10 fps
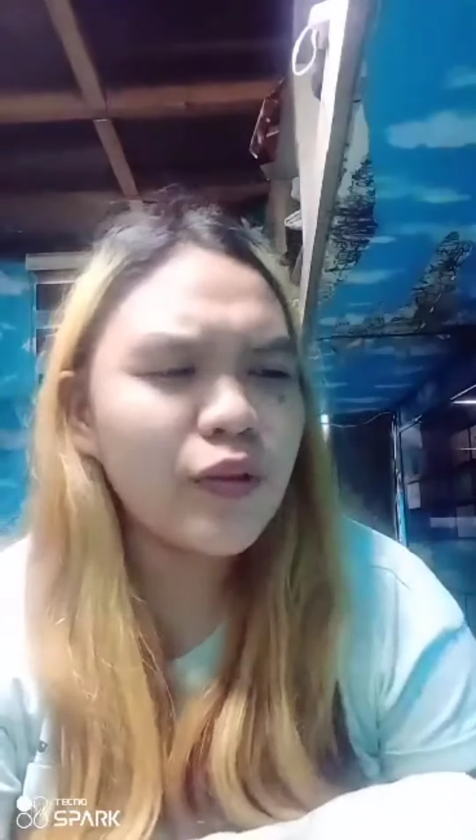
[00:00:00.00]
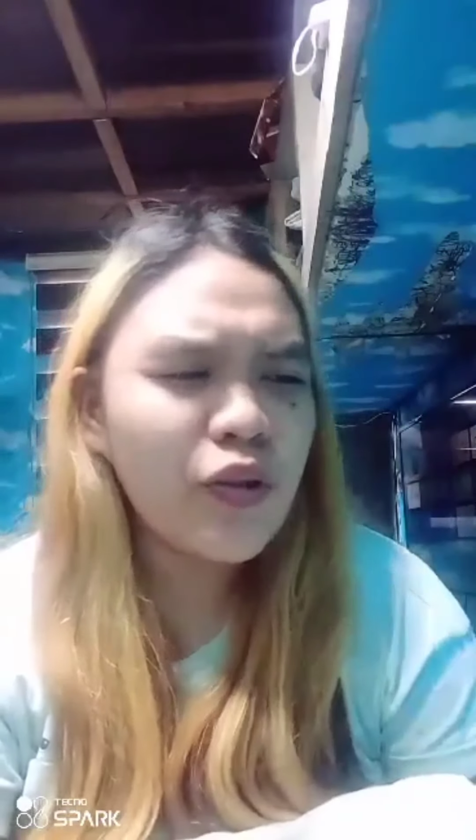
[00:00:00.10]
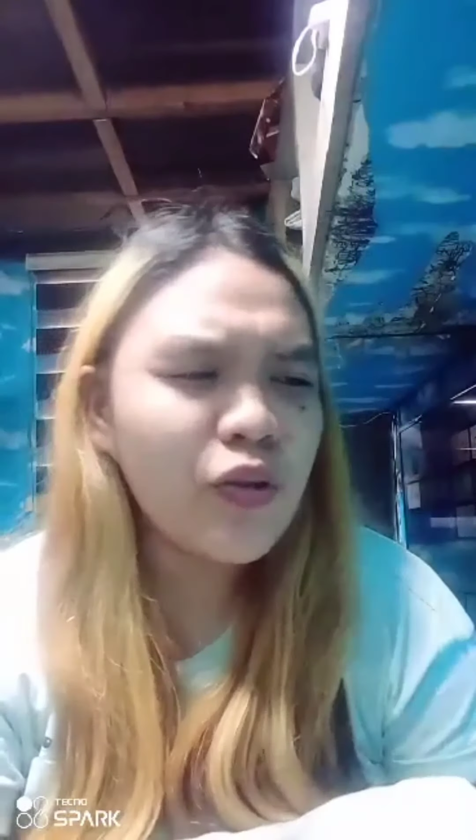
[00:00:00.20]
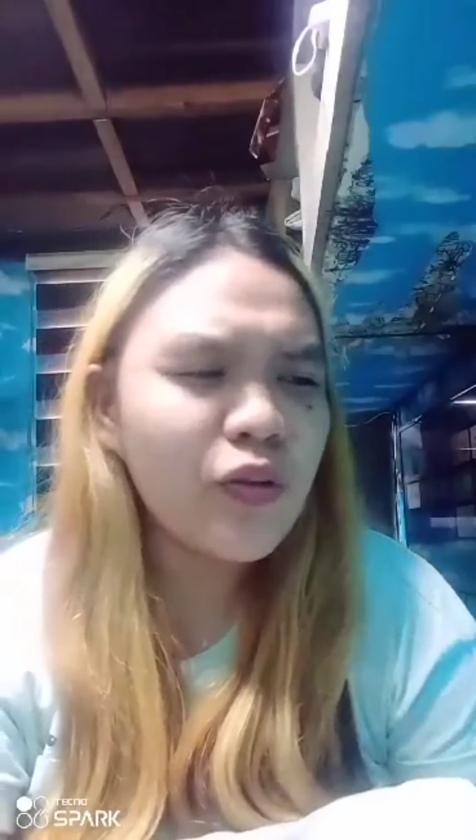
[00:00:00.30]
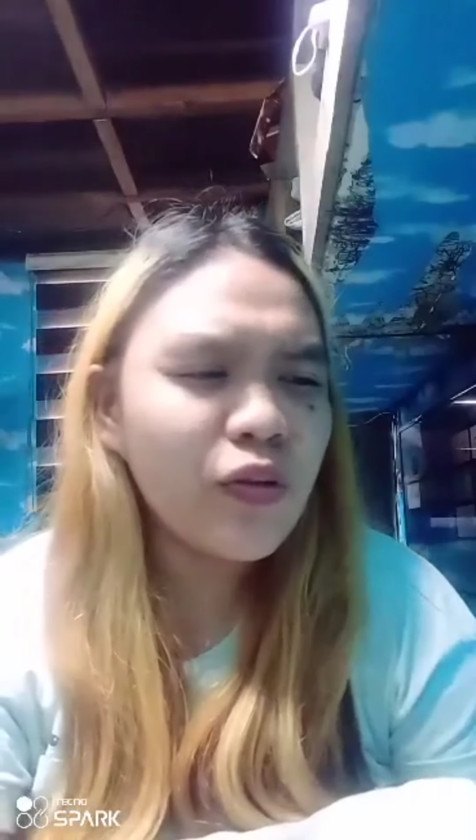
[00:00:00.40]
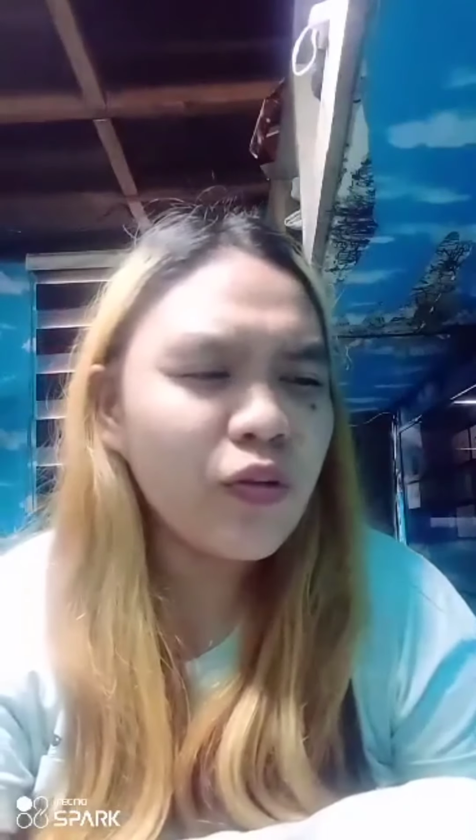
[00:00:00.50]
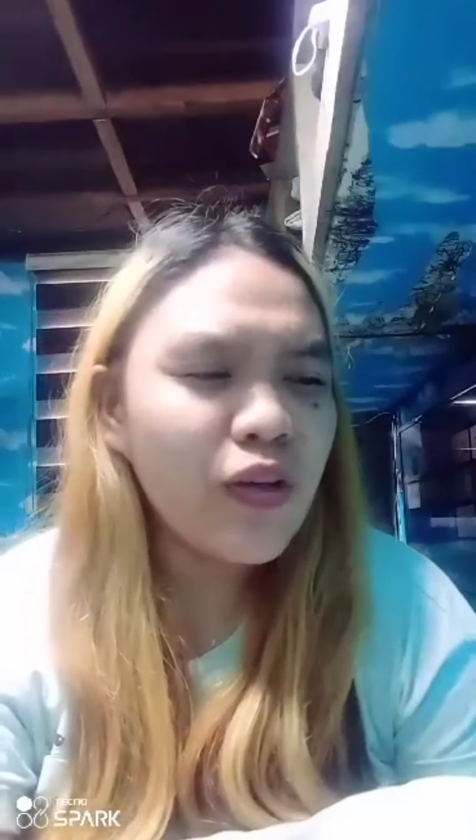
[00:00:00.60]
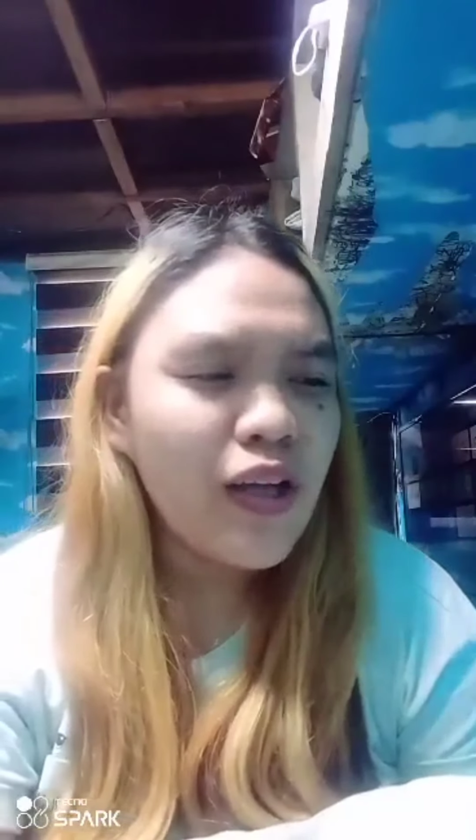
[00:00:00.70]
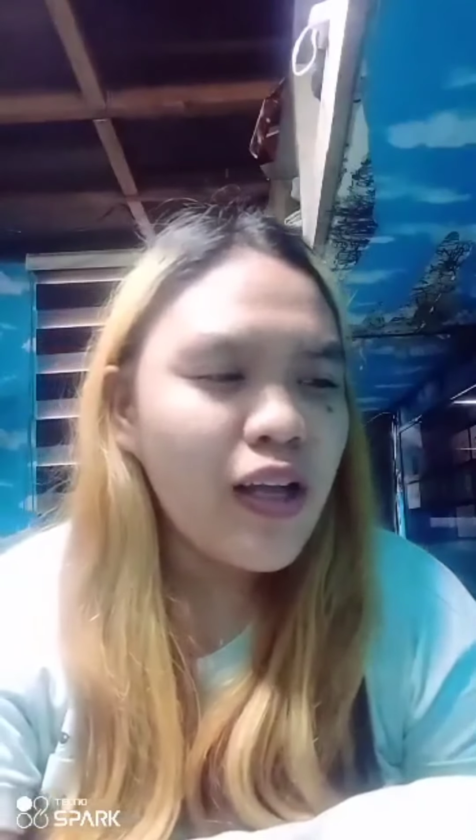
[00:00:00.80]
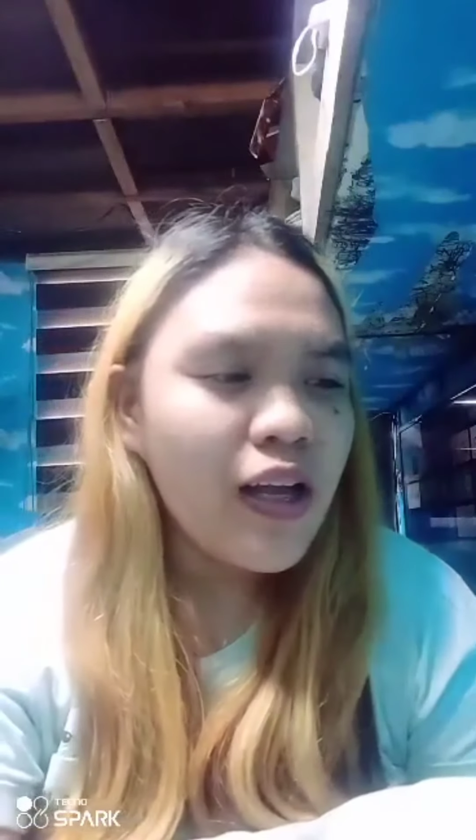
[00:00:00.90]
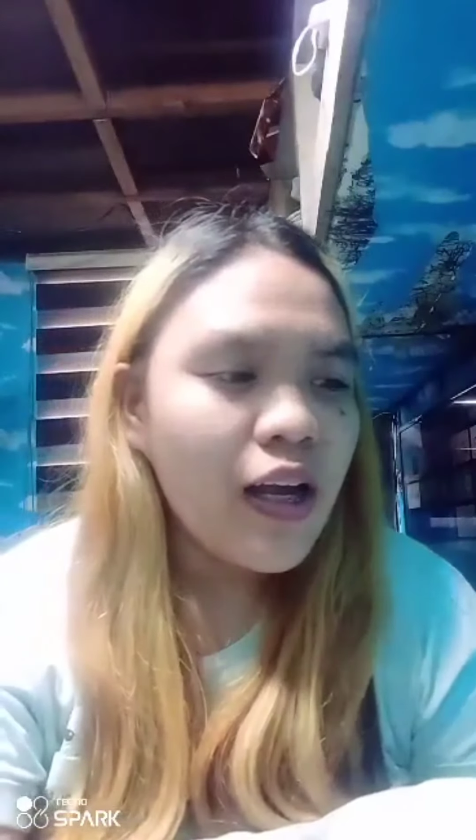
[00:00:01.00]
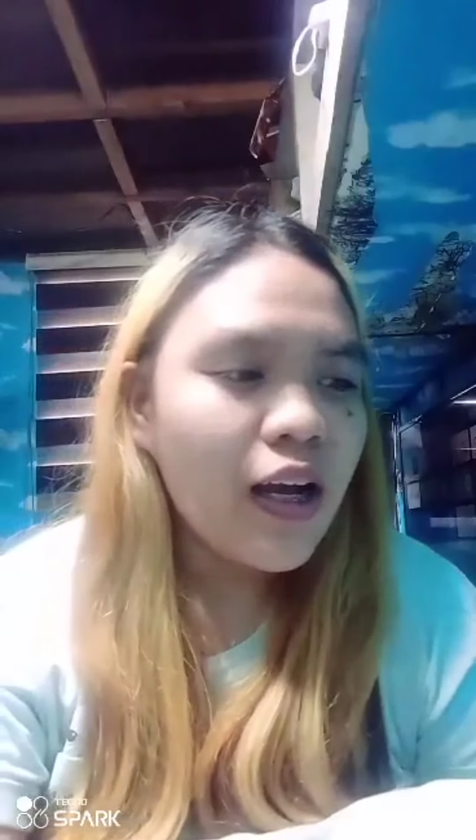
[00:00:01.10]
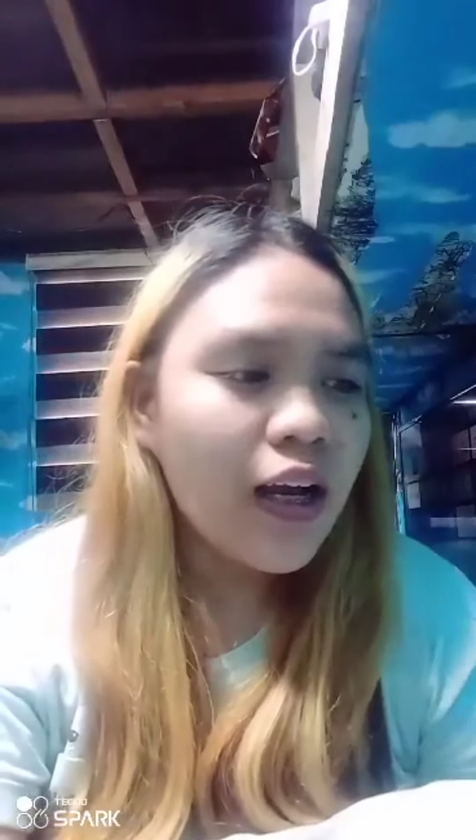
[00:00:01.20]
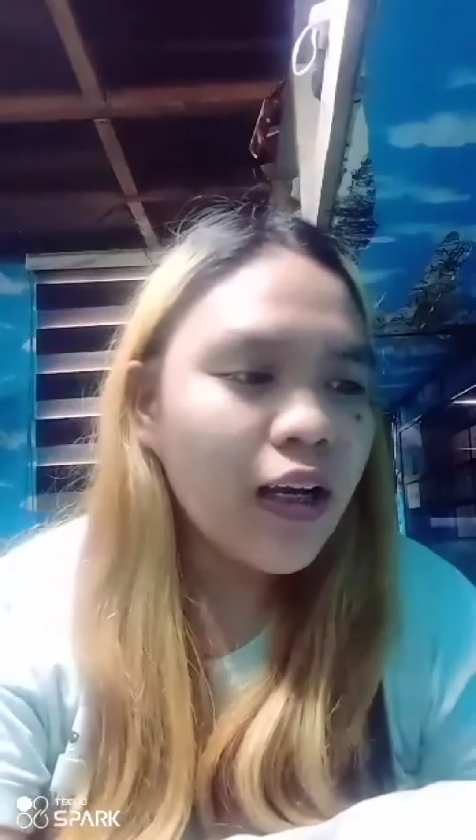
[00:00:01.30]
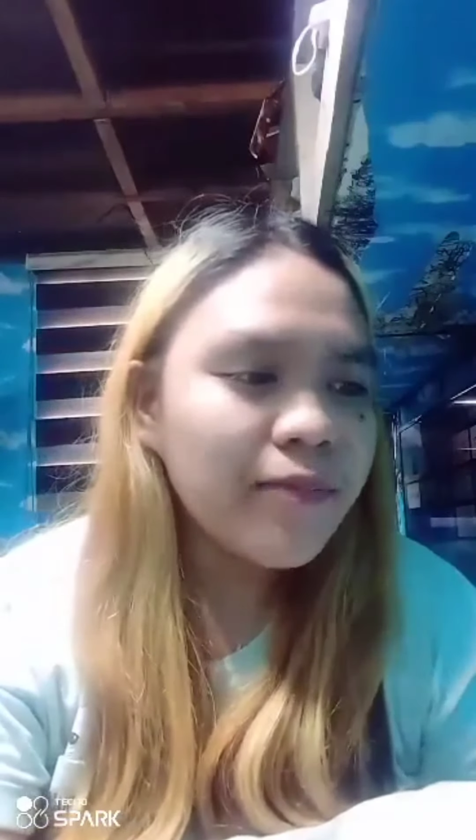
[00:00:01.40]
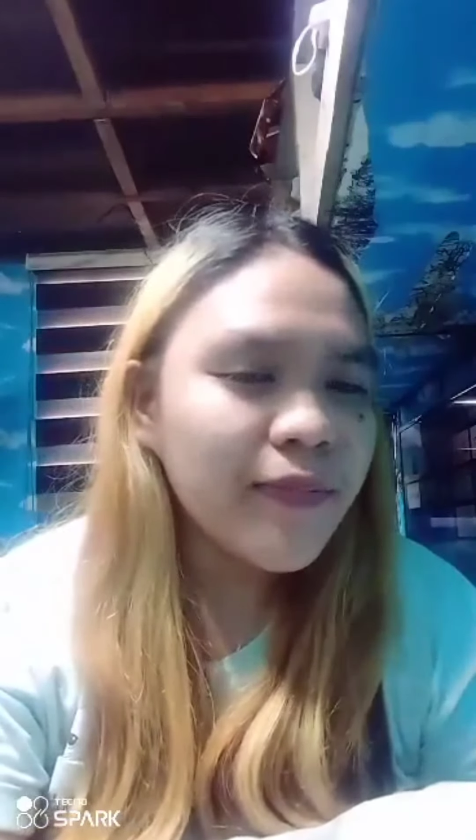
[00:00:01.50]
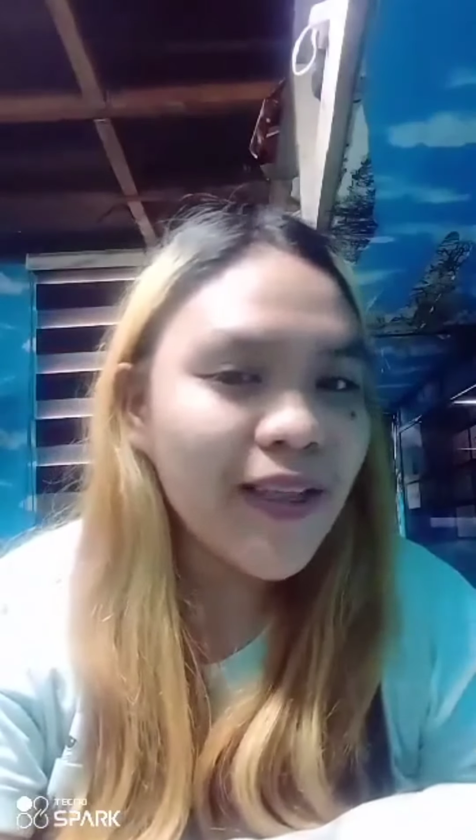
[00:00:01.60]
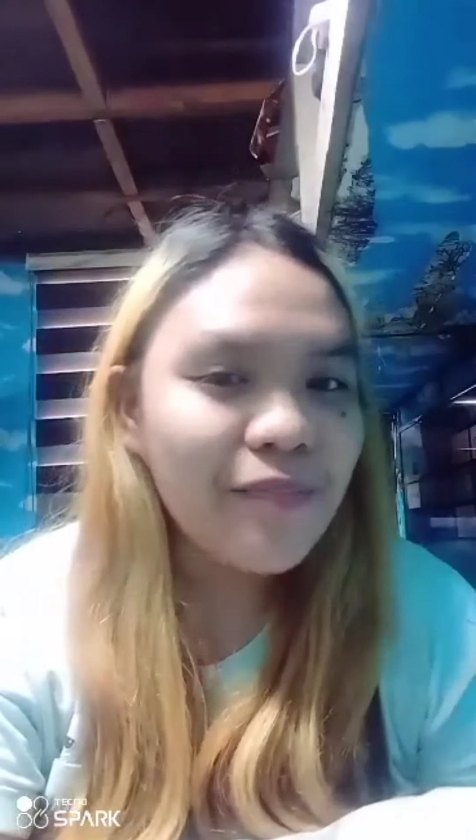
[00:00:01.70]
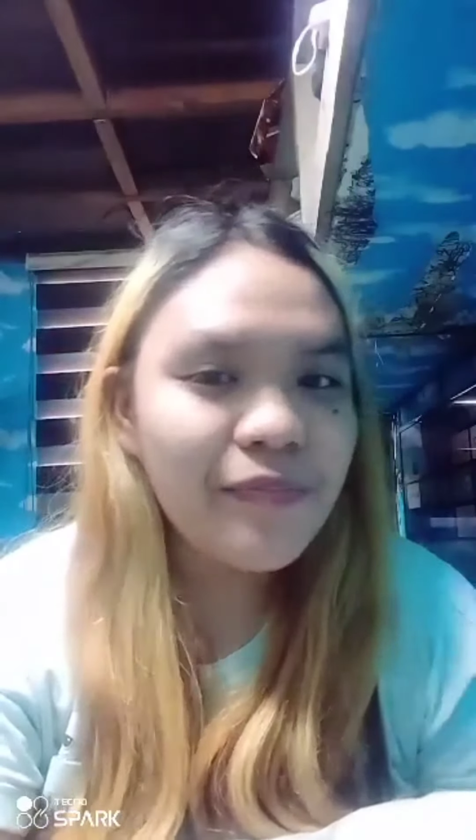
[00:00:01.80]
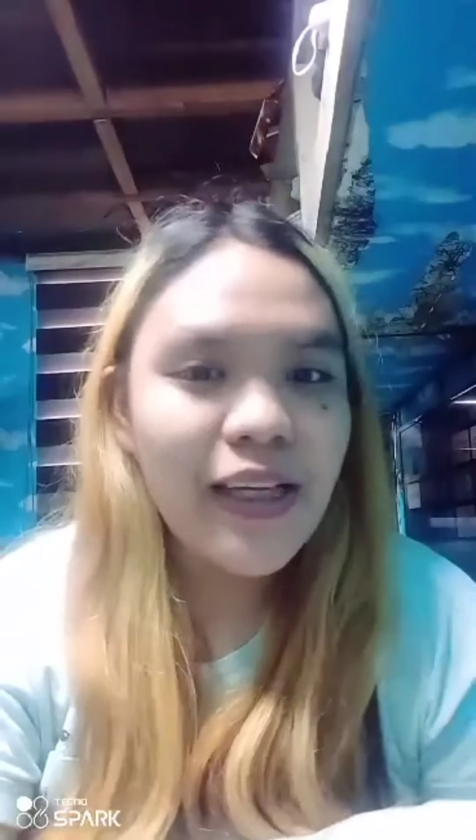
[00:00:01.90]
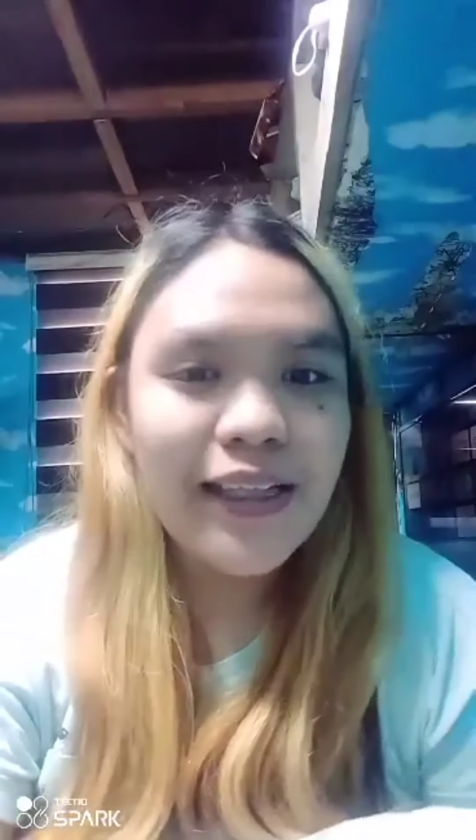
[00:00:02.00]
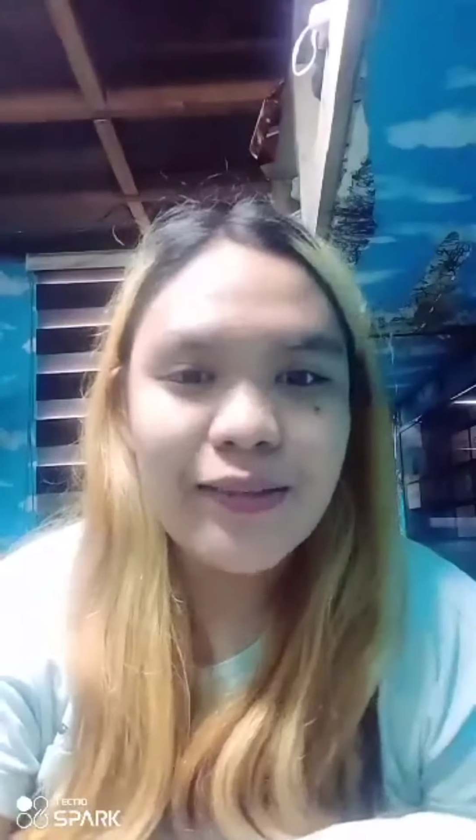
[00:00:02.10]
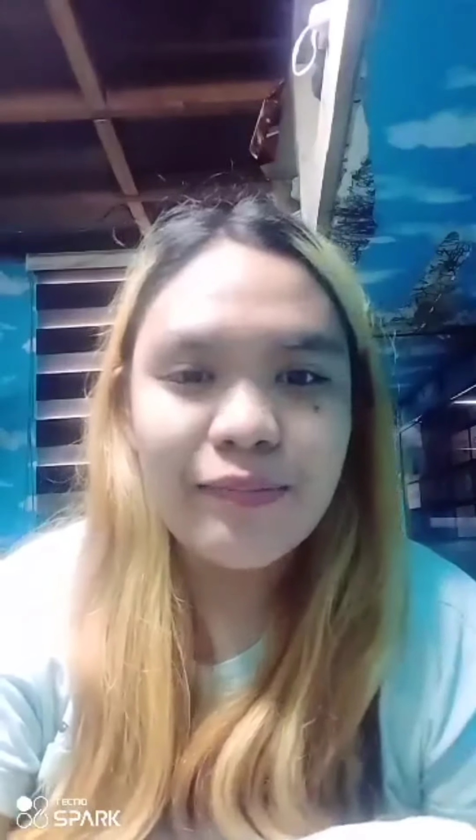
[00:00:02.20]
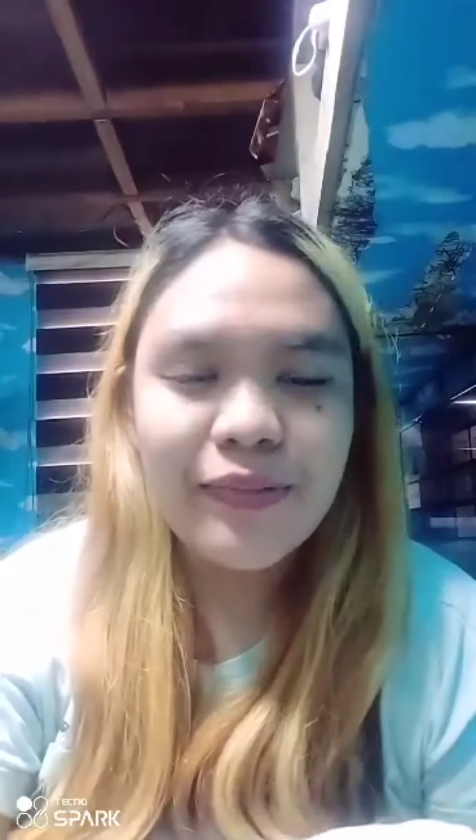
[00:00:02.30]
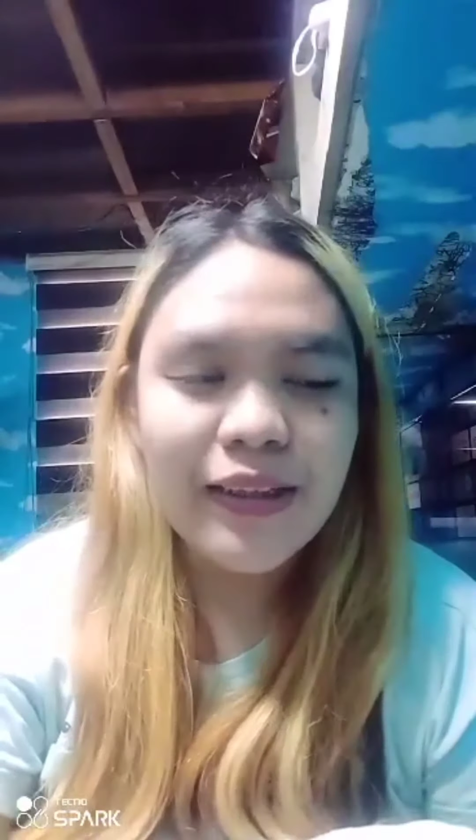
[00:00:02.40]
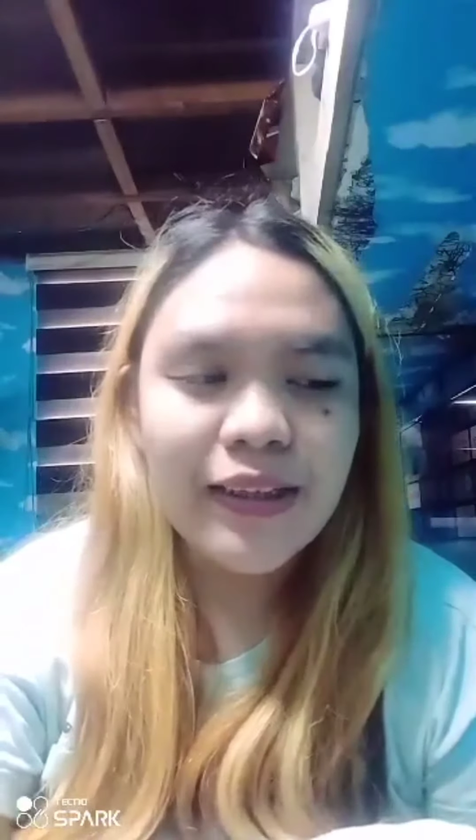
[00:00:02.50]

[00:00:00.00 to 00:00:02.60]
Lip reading: though sometimes